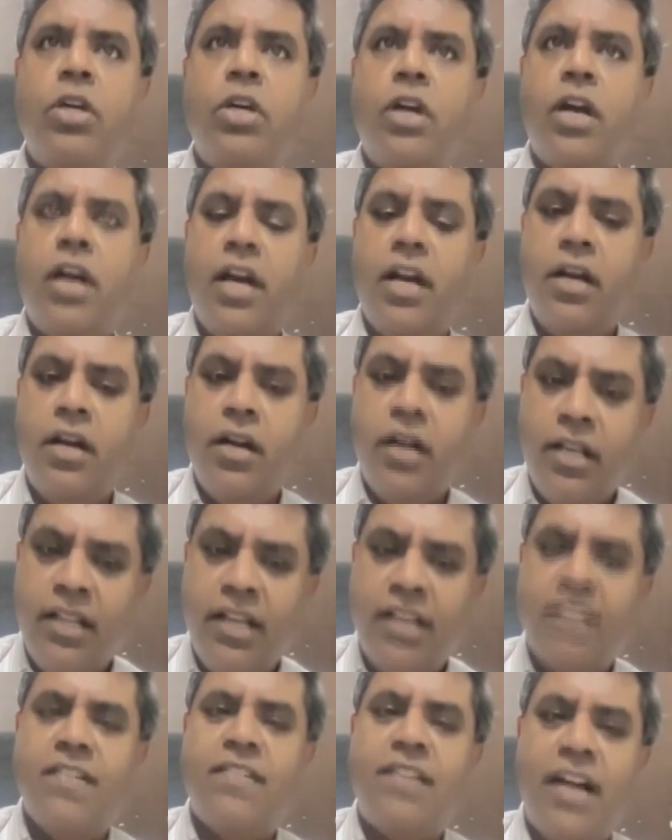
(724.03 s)
And
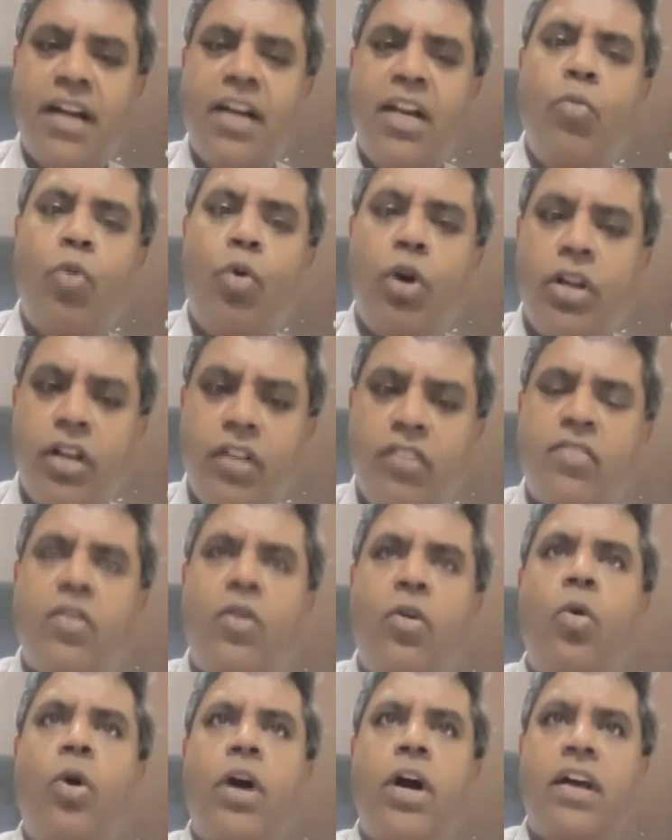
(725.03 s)
that's exactly what
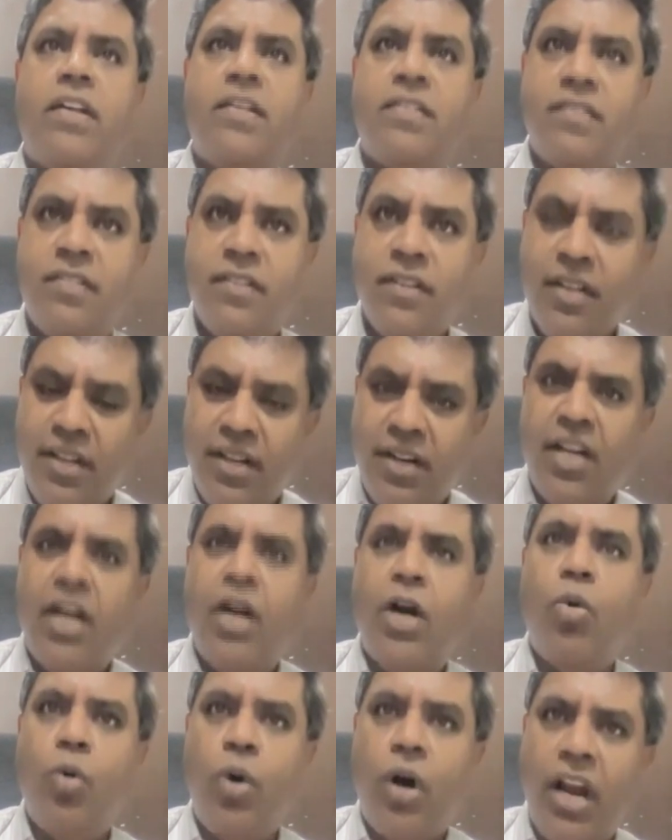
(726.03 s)
ISRO has
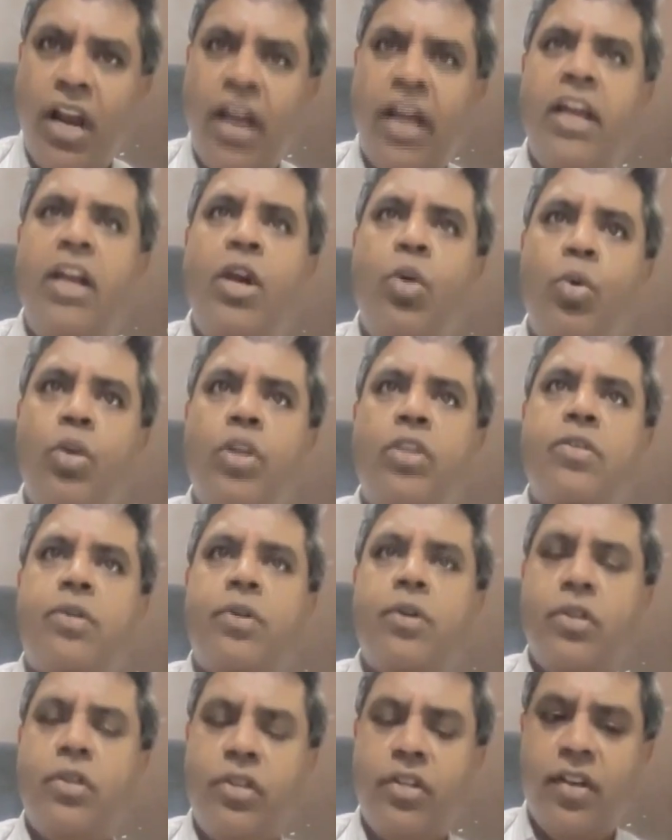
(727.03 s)
now aligned with
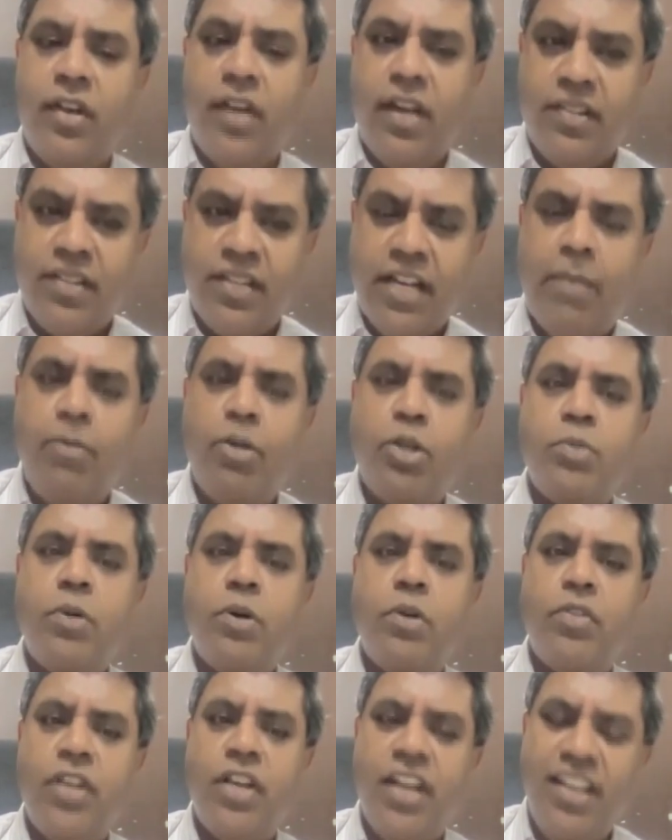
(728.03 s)
the establishment
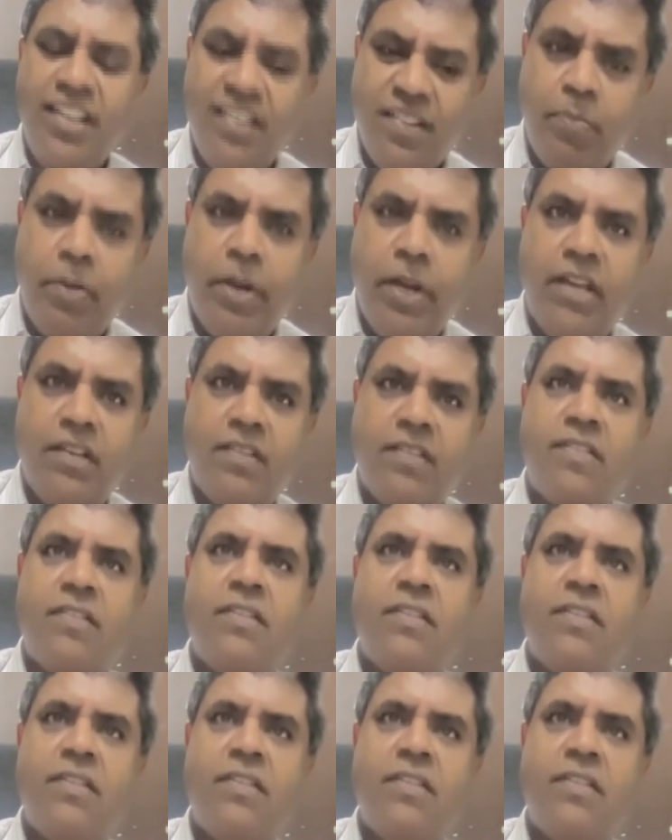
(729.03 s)
of the IN-SPACe.